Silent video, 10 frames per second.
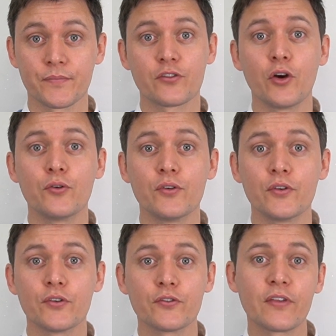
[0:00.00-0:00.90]

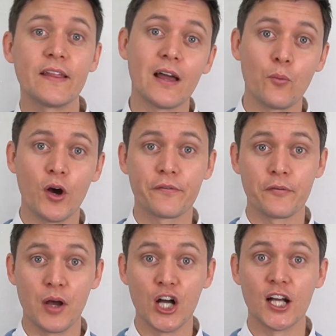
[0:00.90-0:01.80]
So take that word
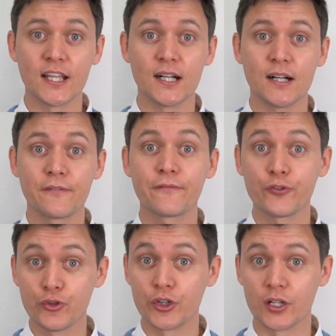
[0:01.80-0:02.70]
from earlier,
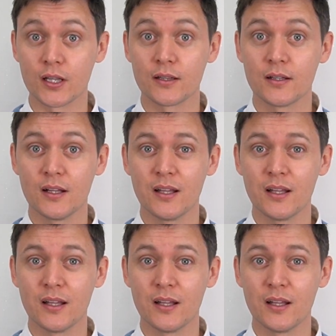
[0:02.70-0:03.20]
frugal.